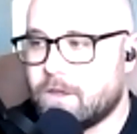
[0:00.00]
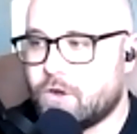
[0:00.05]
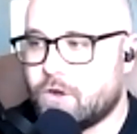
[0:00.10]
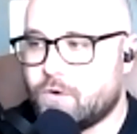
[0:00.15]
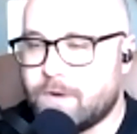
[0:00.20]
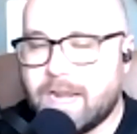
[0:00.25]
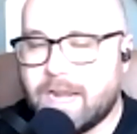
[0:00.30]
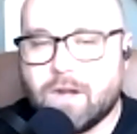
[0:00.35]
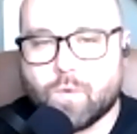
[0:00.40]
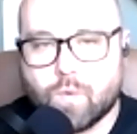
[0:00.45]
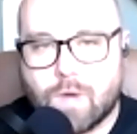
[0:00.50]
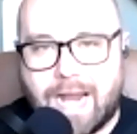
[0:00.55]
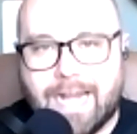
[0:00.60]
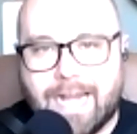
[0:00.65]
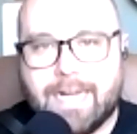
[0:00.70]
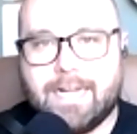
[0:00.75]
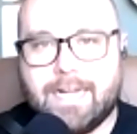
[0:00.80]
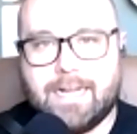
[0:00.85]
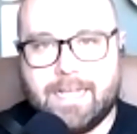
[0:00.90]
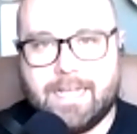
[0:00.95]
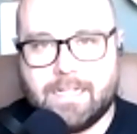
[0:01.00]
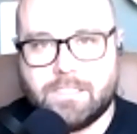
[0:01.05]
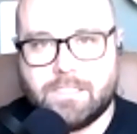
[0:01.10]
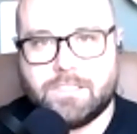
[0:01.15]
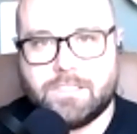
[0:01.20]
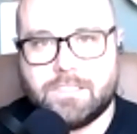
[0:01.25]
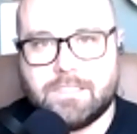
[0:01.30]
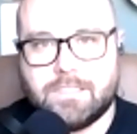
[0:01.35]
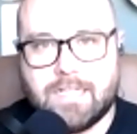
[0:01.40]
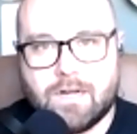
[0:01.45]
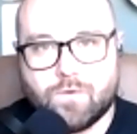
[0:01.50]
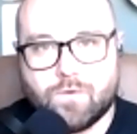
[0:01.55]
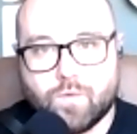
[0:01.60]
create a writing engine that